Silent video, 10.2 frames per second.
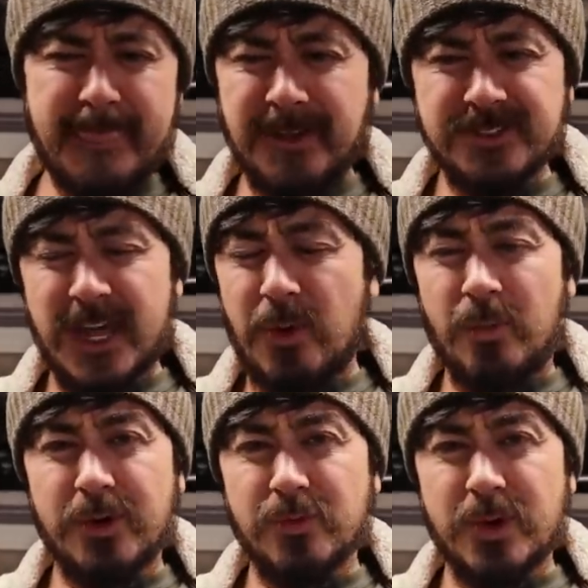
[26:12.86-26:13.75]
there's not
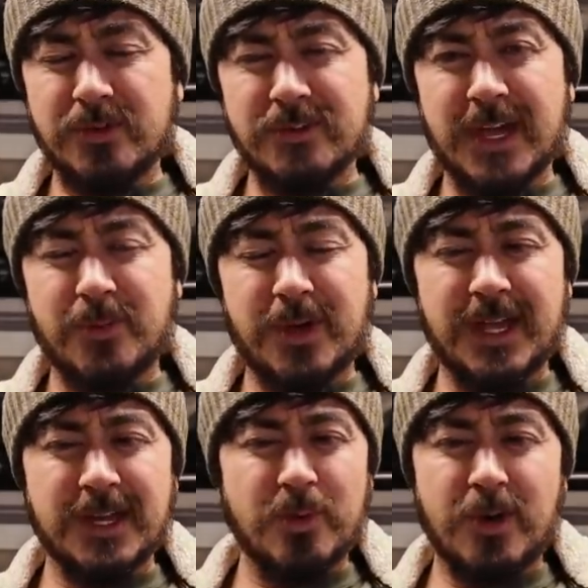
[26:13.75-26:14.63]
one right
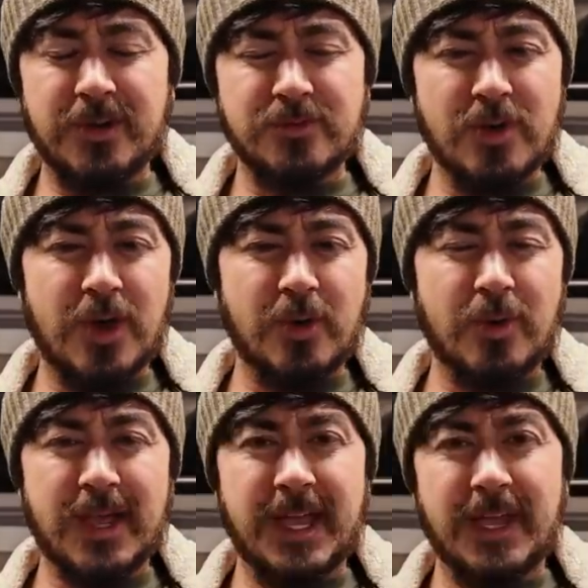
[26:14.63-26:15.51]
way or one wrong
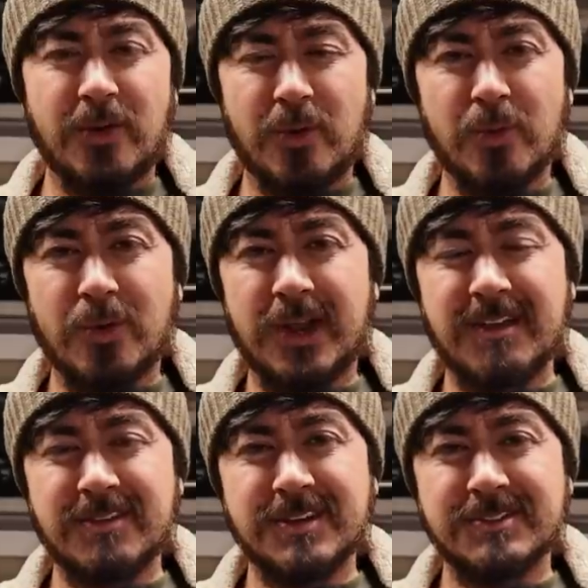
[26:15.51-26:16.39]
way or
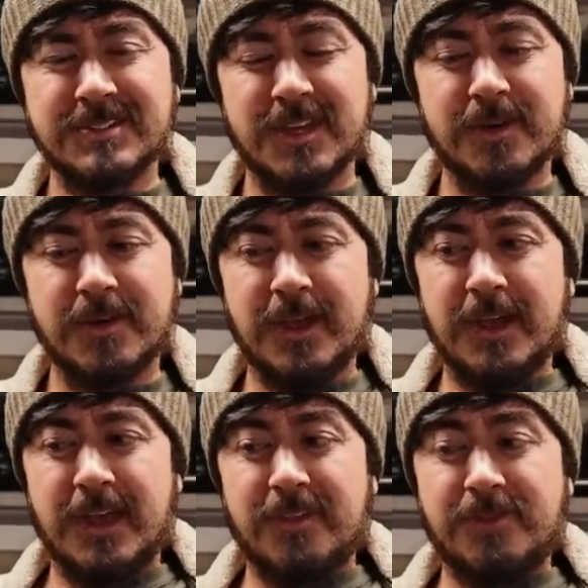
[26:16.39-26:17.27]
whatever. So
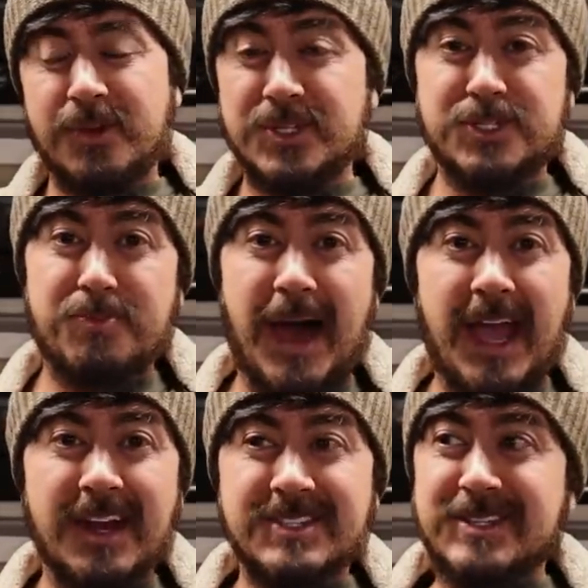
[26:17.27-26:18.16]
if you
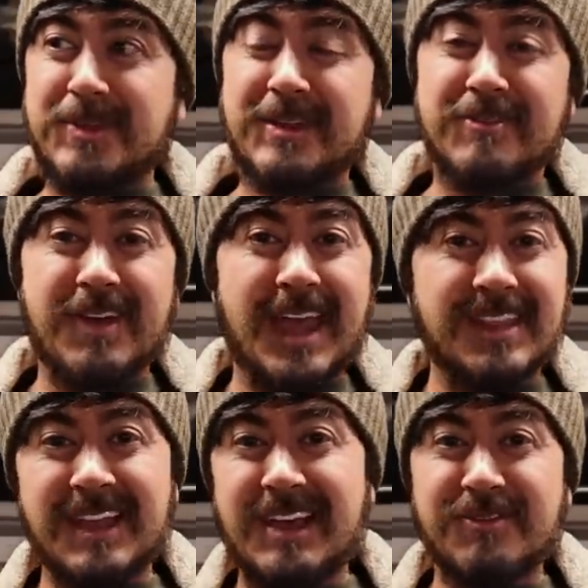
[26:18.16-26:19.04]
aspire to be a
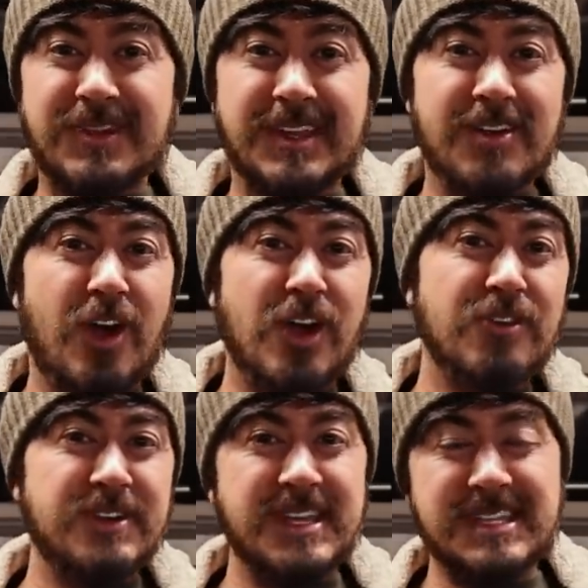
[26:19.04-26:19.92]
van lifing
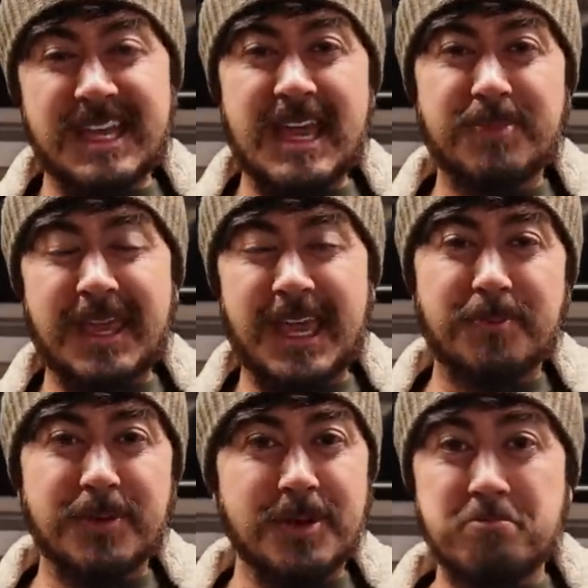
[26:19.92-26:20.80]
RV type
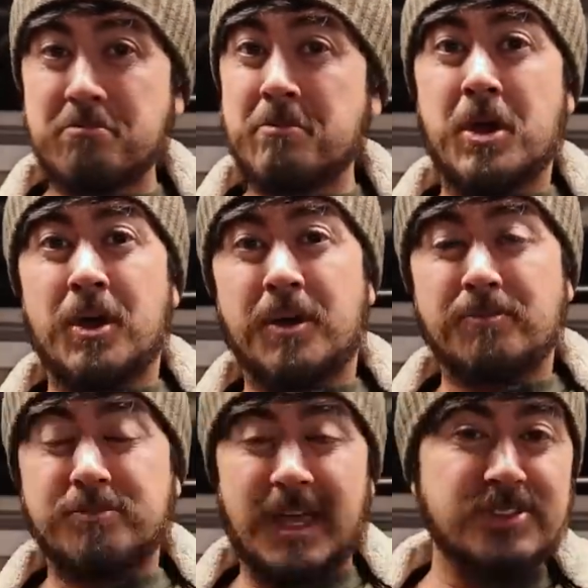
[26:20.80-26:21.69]
camper,
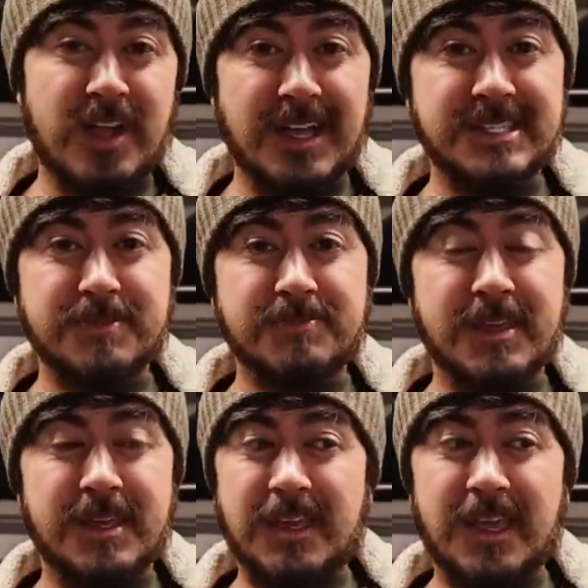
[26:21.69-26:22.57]
that's awesome.
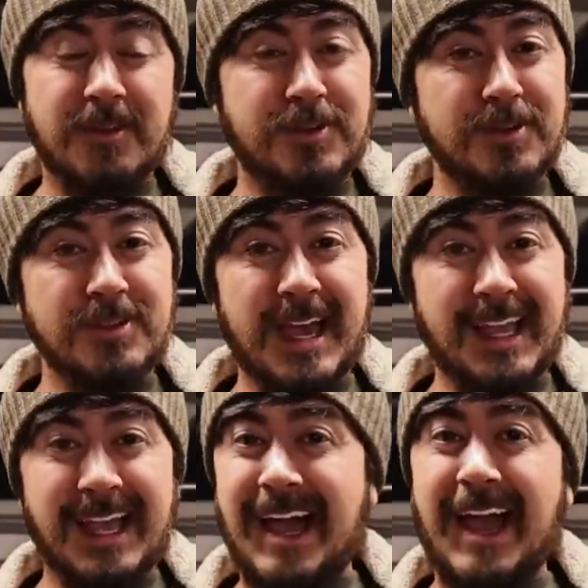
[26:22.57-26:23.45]
If you're
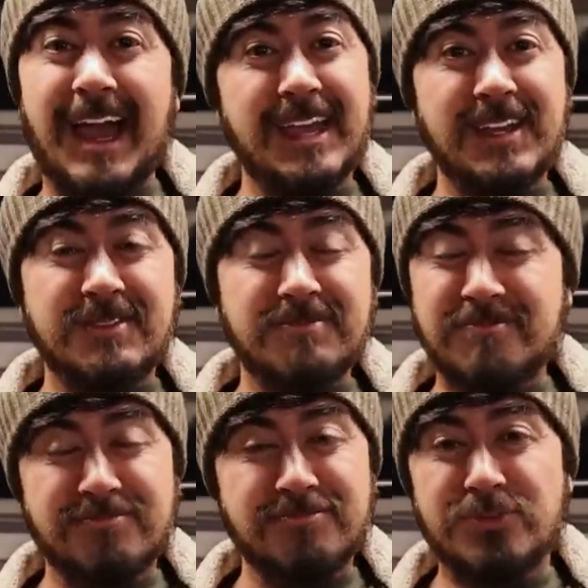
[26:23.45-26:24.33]
like, I
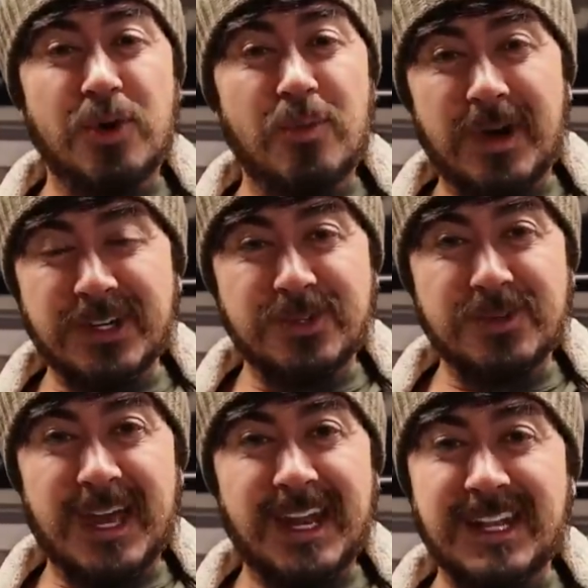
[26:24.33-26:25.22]
don't want to
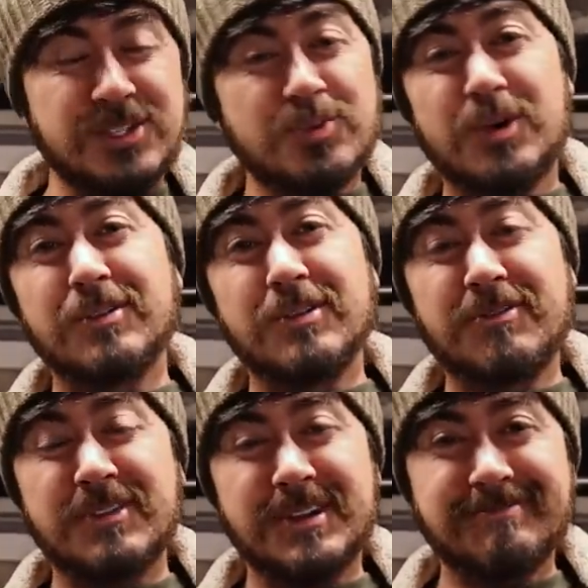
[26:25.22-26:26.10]
do that, I just want to
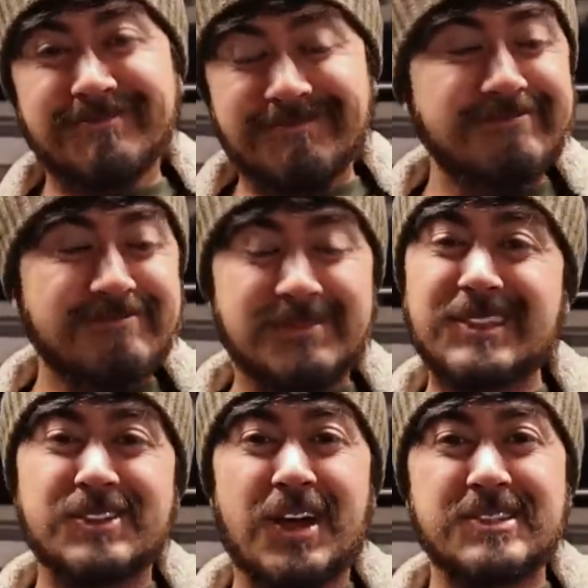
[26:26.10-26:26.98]
rough it,
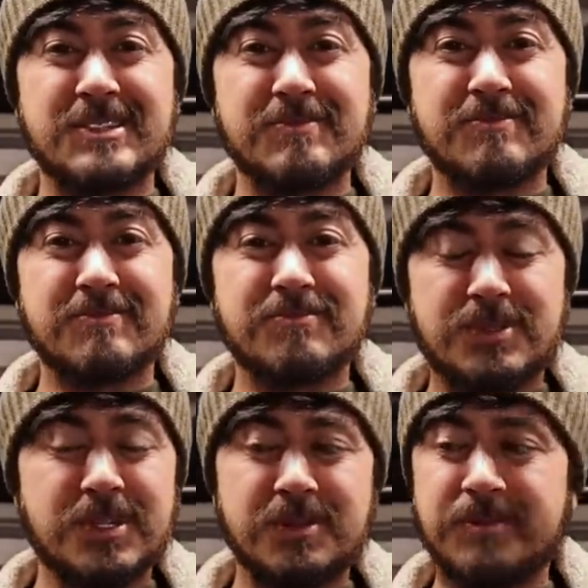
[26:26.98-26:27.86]
that's awesome
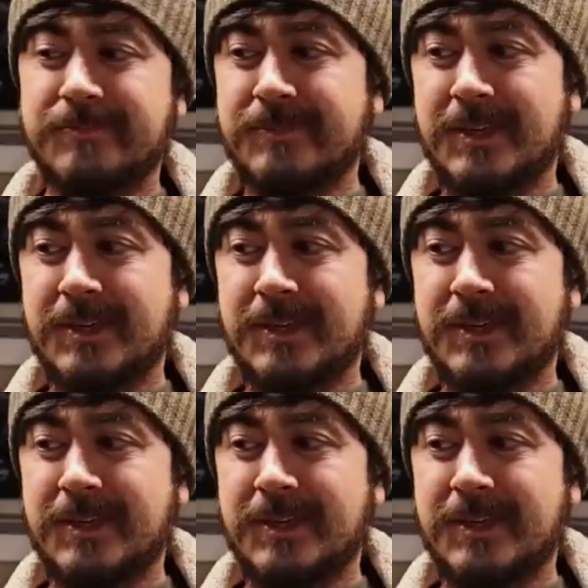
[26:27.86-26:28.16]
too.